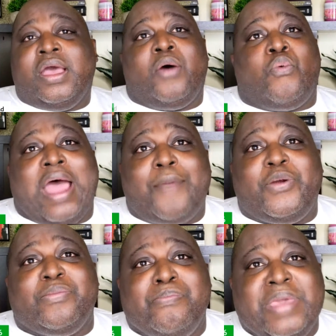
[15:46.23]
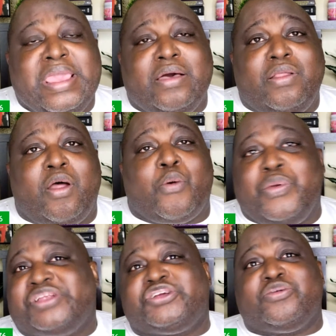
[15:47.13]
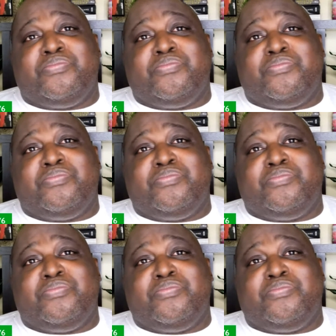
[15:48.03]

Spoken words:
Robert Mill or Richard